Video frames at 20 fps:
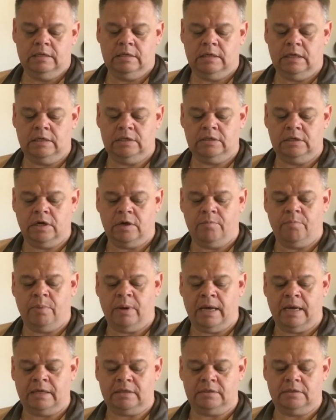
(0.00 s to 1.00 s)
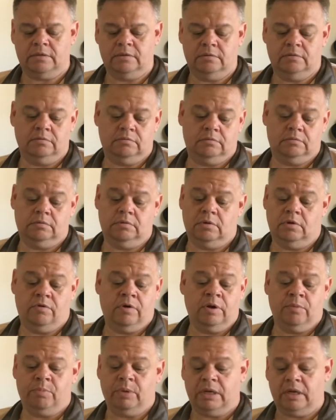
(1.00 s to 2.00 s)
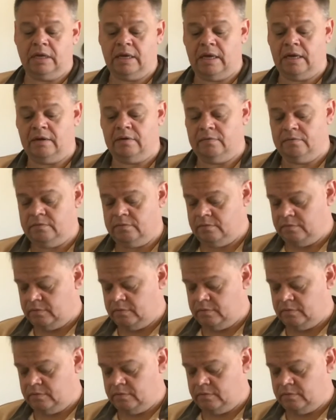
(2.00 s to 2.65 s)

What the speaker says: Nice and compact, great bit of kit.